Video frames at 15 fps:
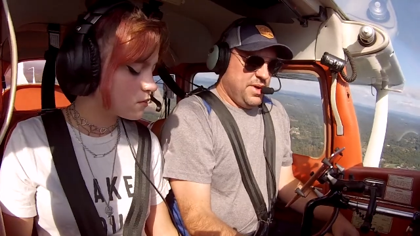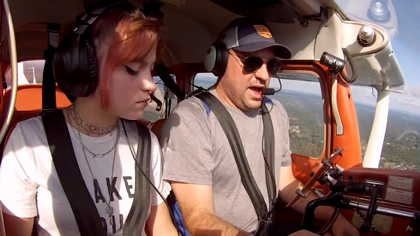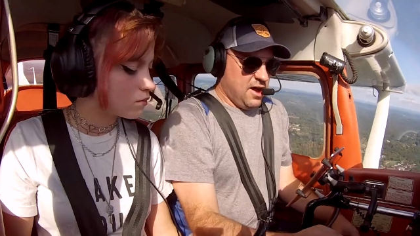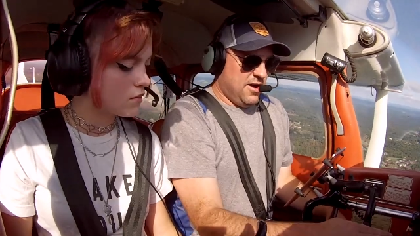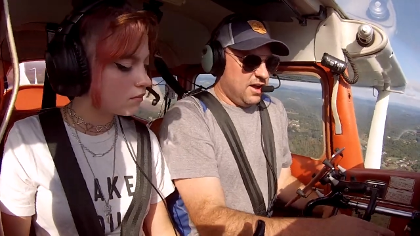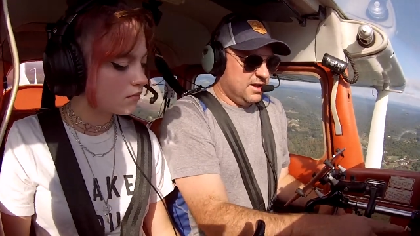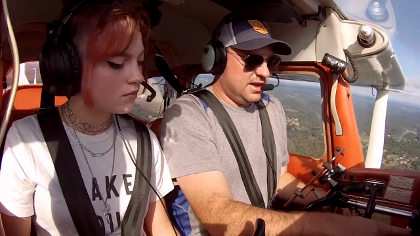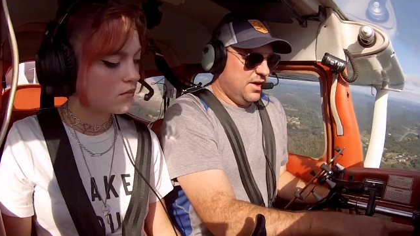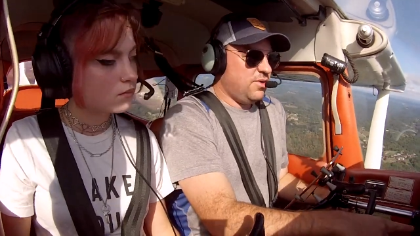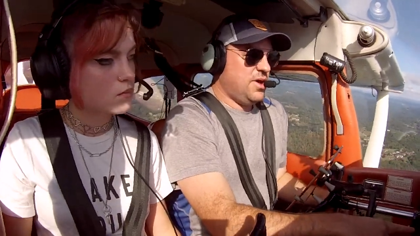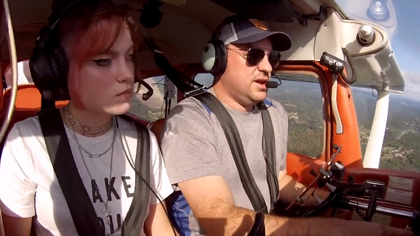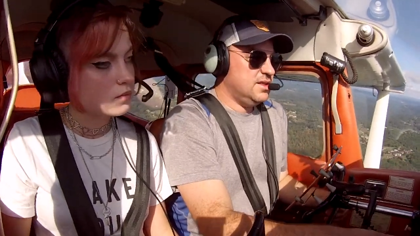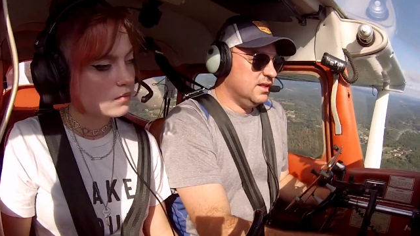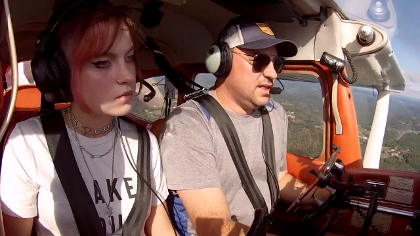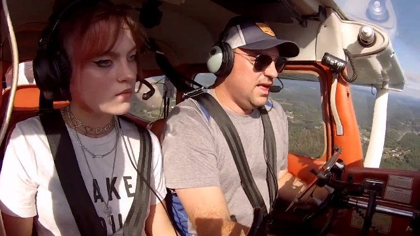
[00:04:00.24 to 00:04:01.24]
Speaker 1: power out and I
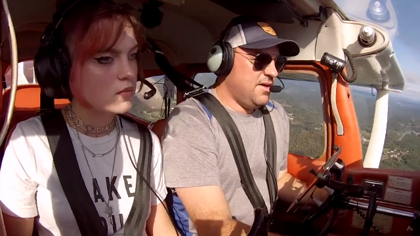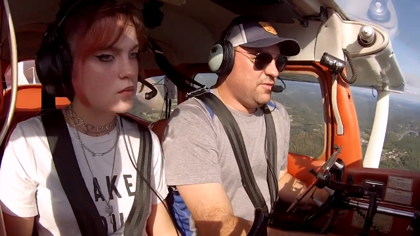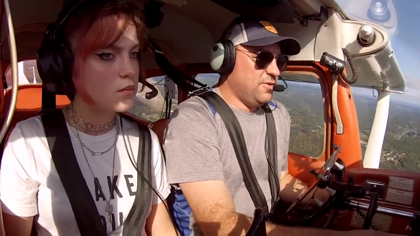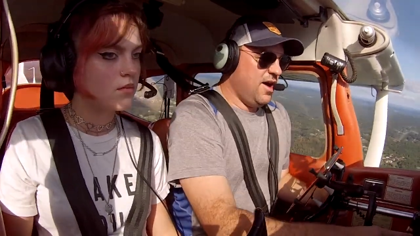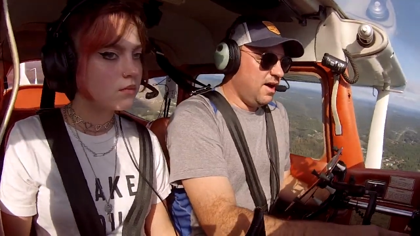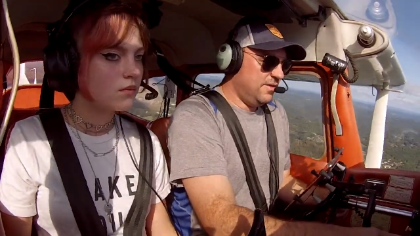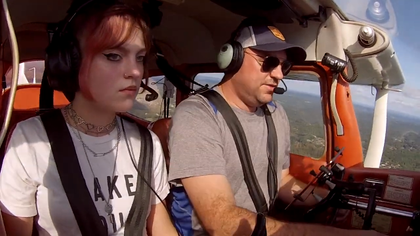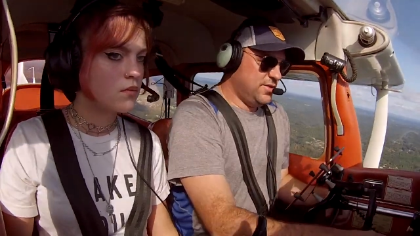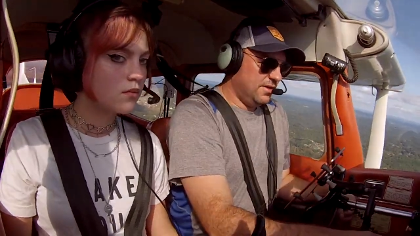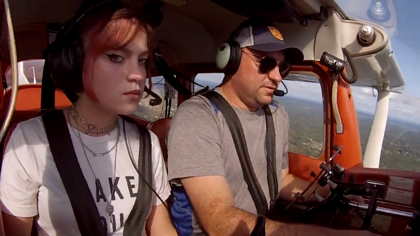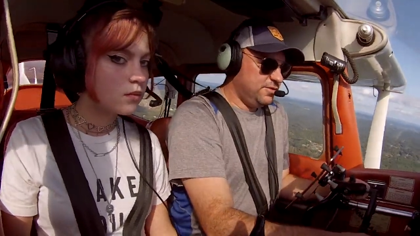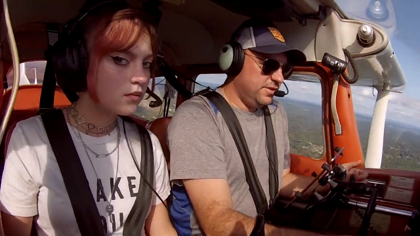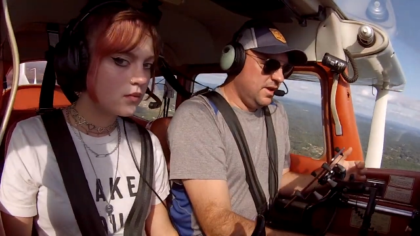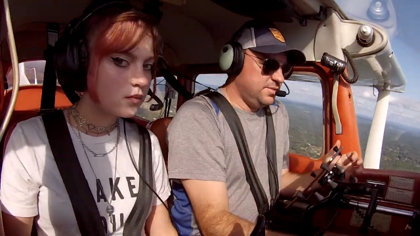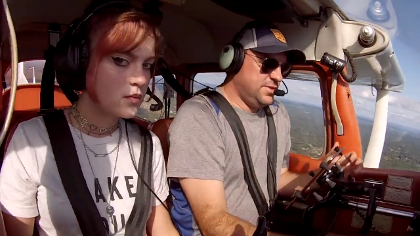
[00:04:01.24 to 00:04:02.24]
wanted to level off. So
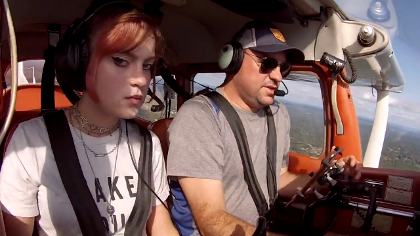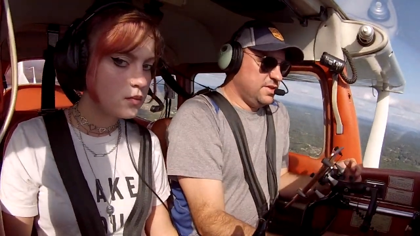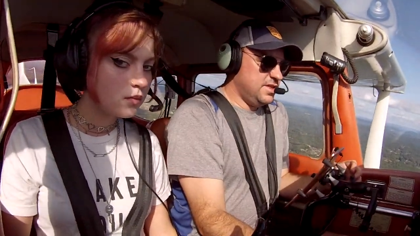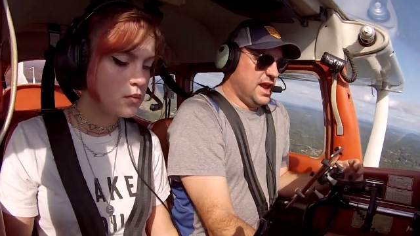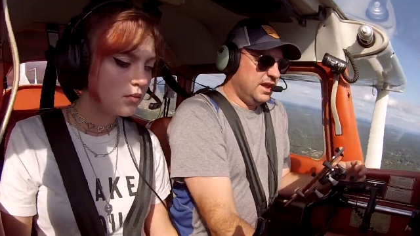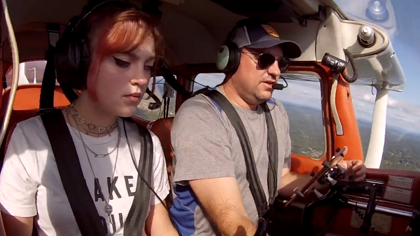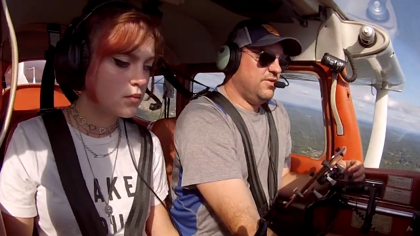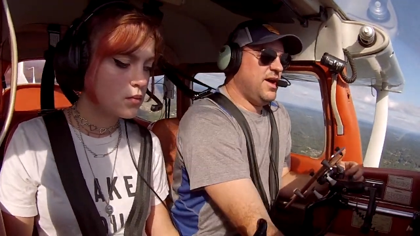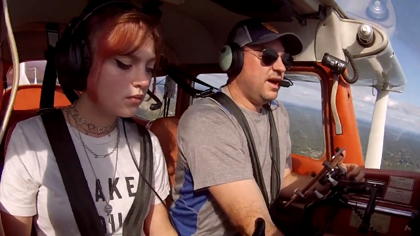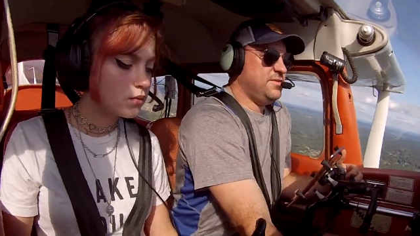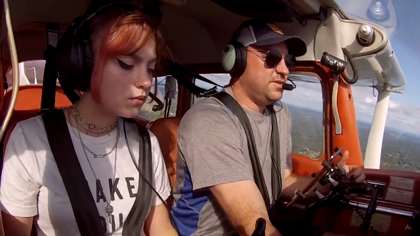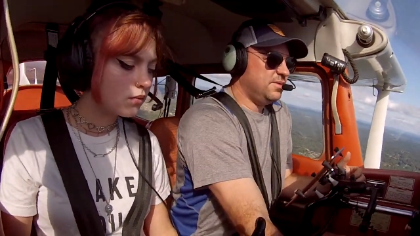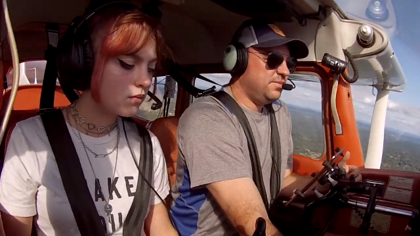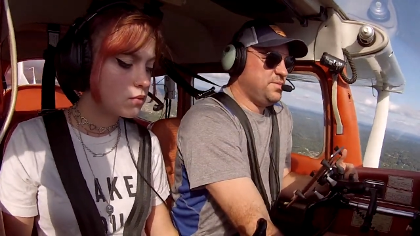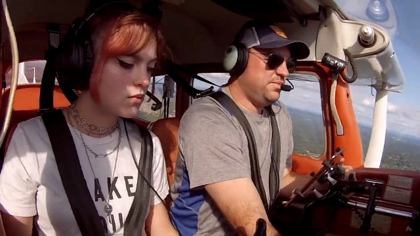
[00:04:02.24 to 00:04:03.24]
I've trimmed so that I don't have
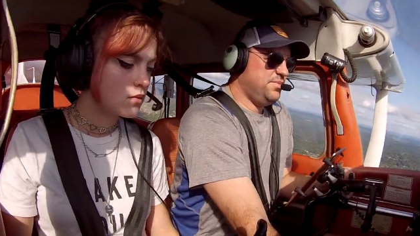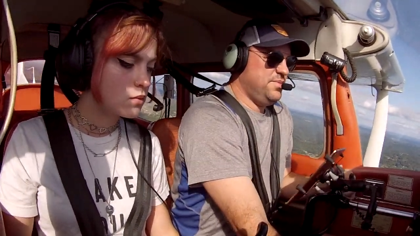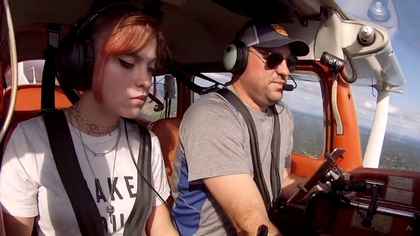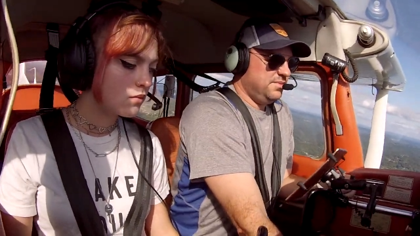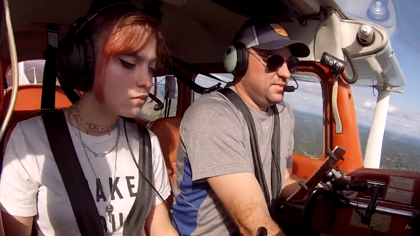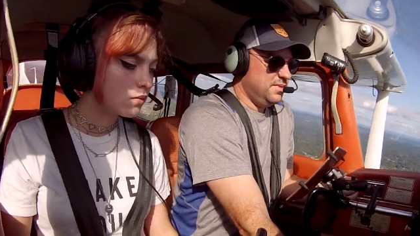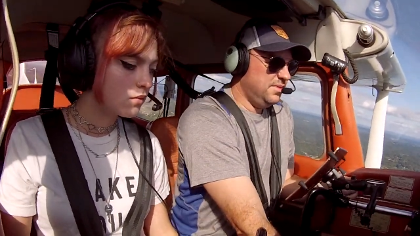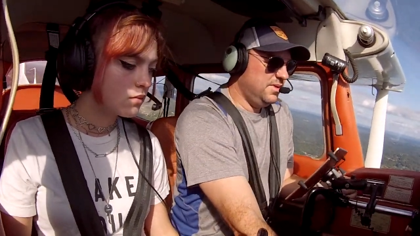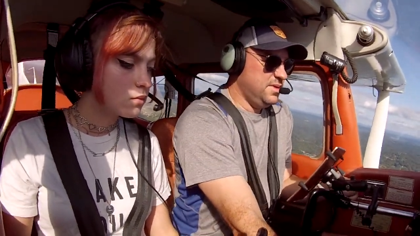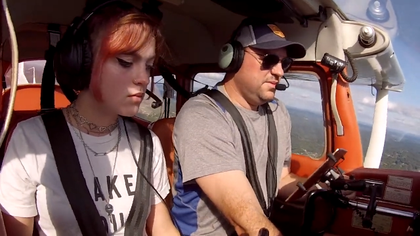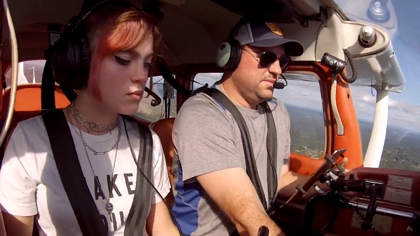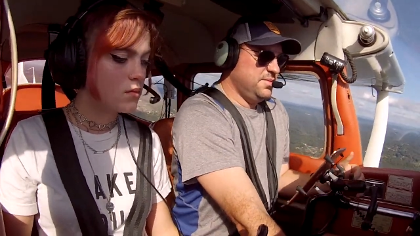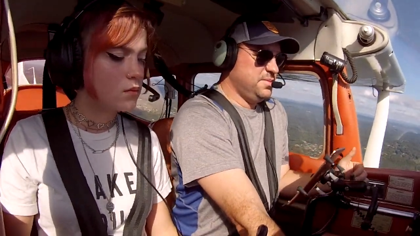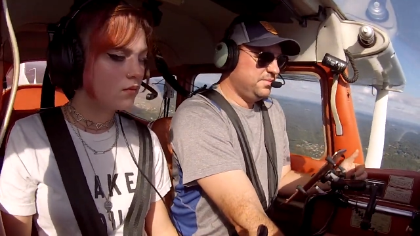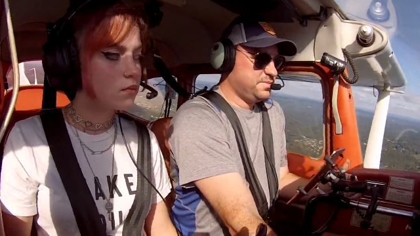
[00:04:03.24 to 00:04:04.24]
to
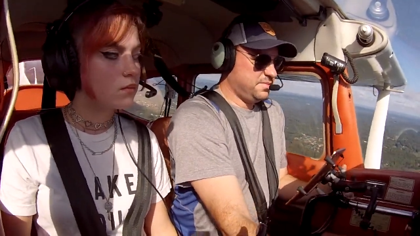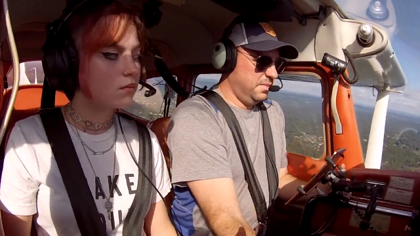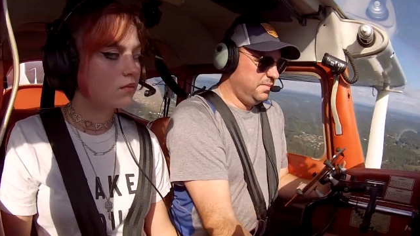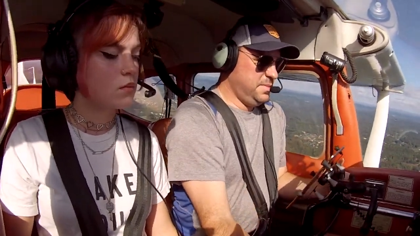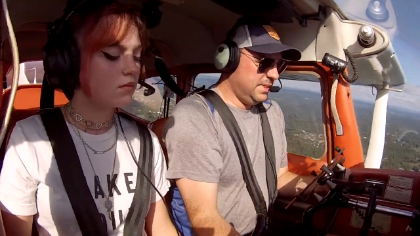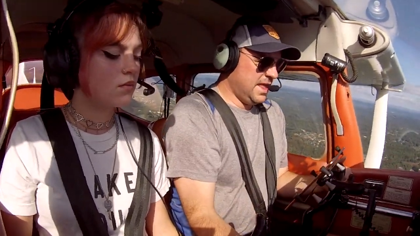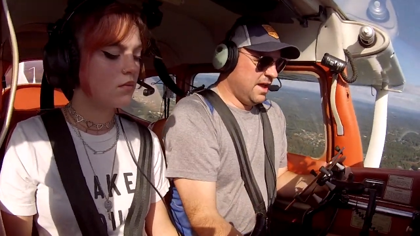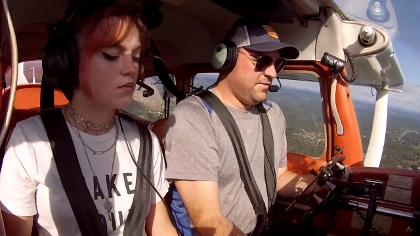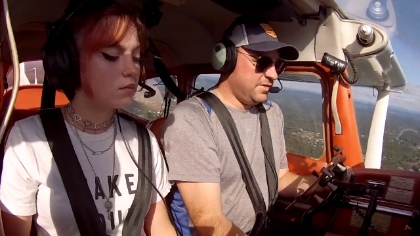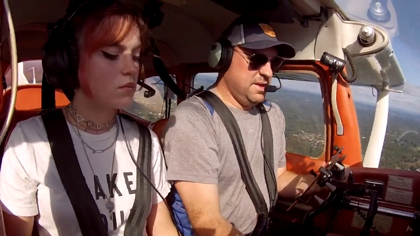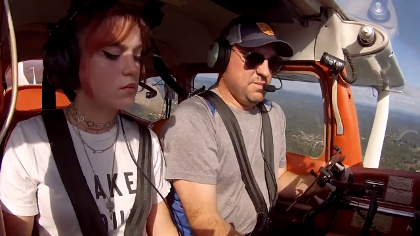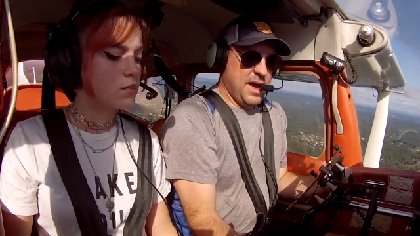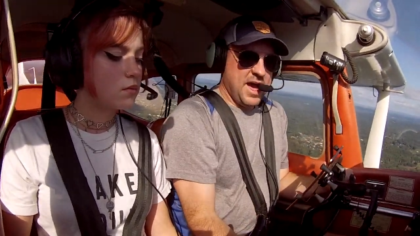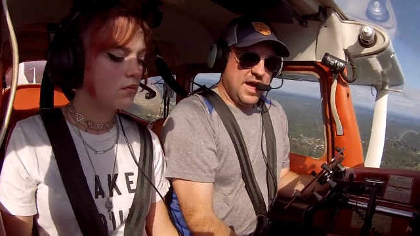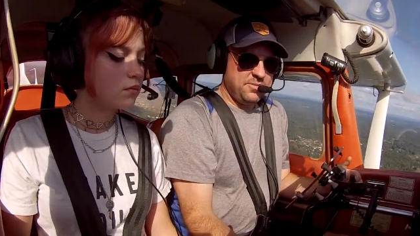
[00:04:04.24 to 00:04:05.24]
have any
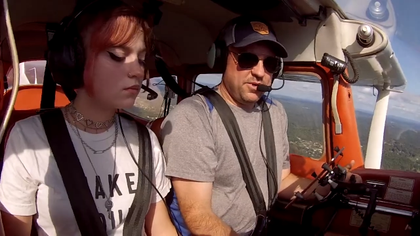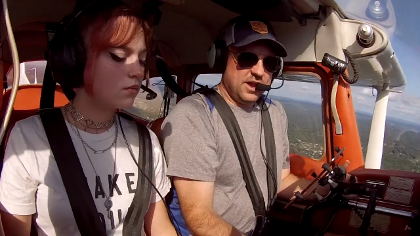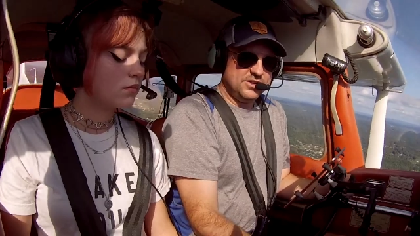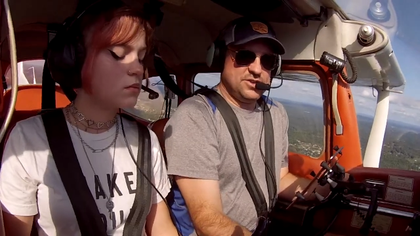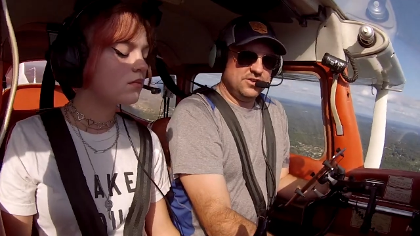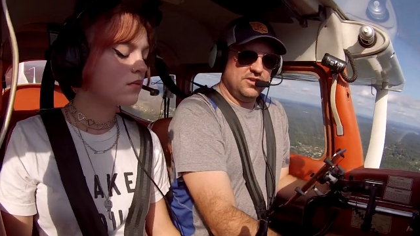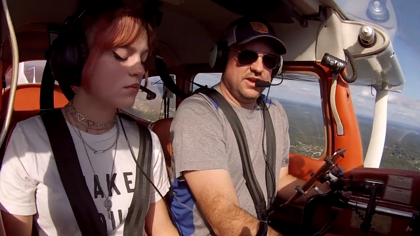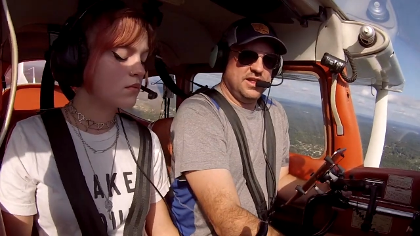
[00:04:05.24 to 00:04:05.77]
back pressure or